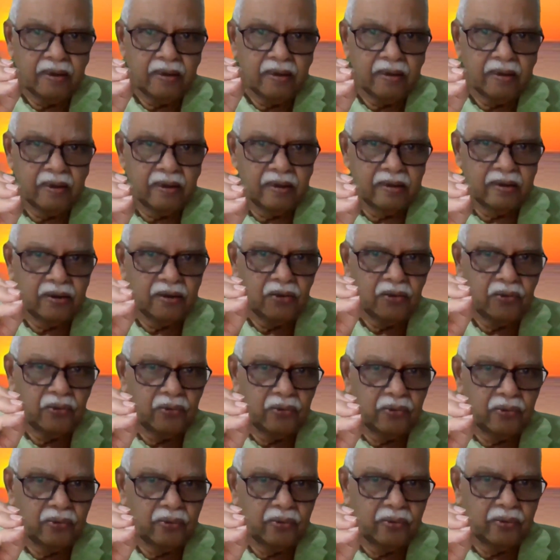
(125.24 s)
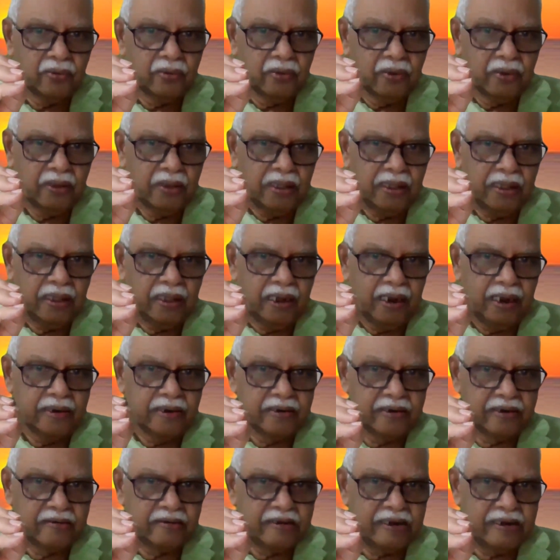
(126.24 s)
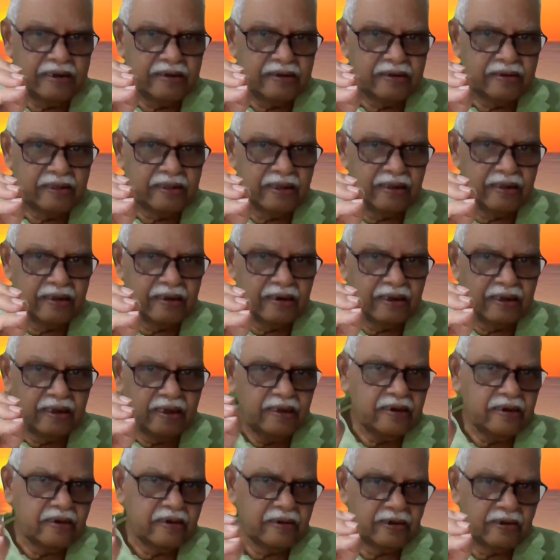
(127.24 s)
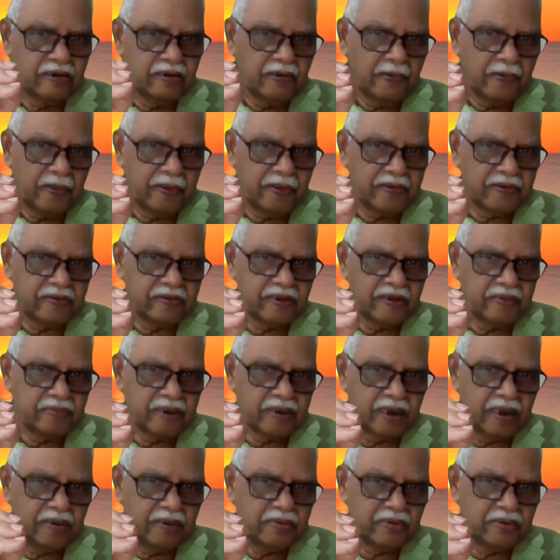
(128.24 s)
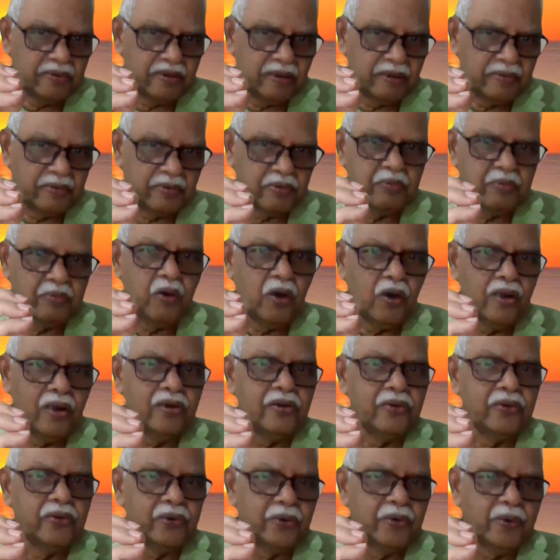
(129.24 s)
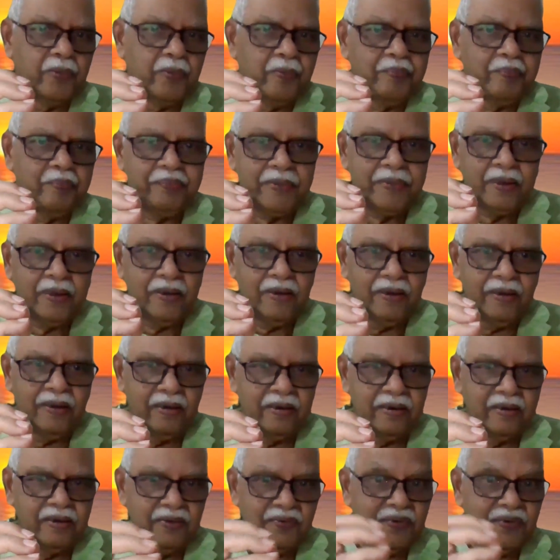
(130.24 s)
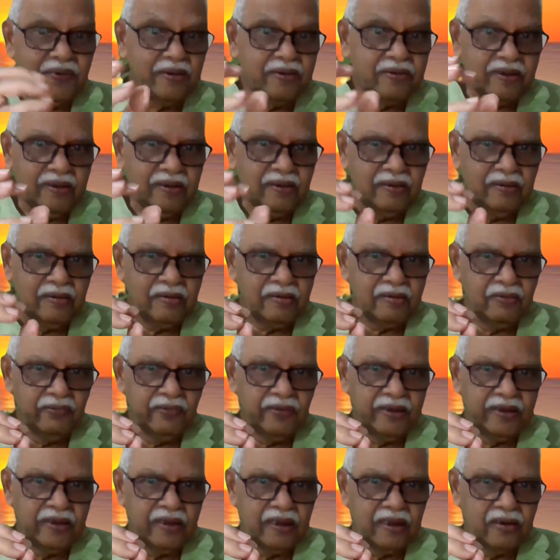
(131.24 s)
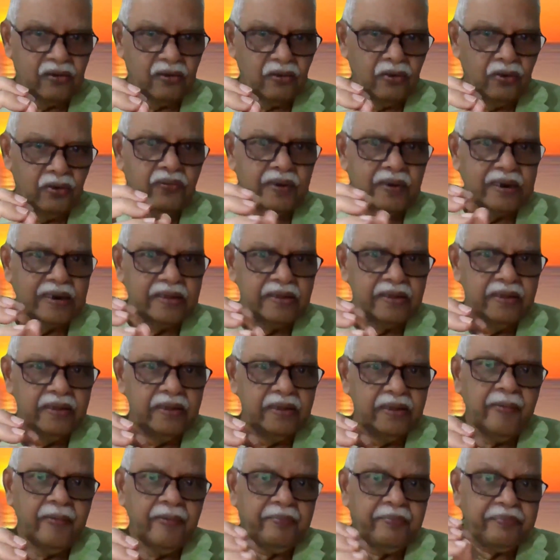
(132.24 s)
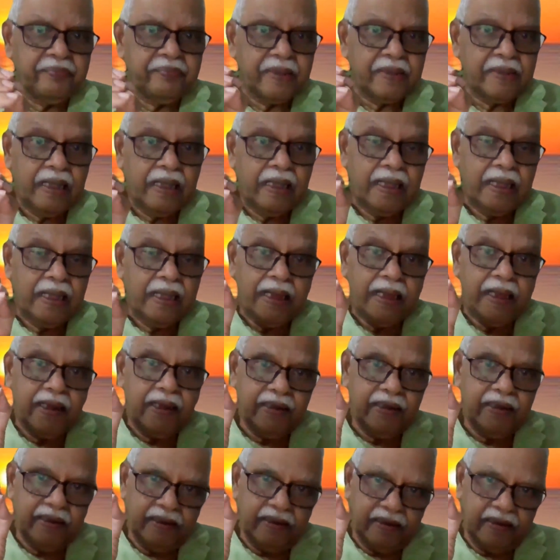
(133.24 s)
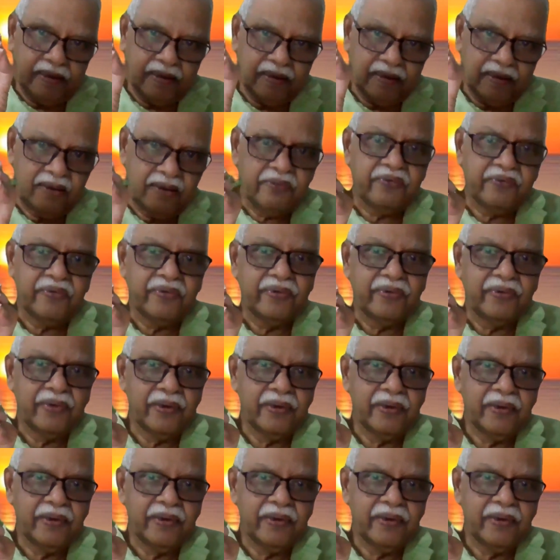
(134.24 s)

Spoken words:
now understand there are sometimes some small differences which are noteworthy. If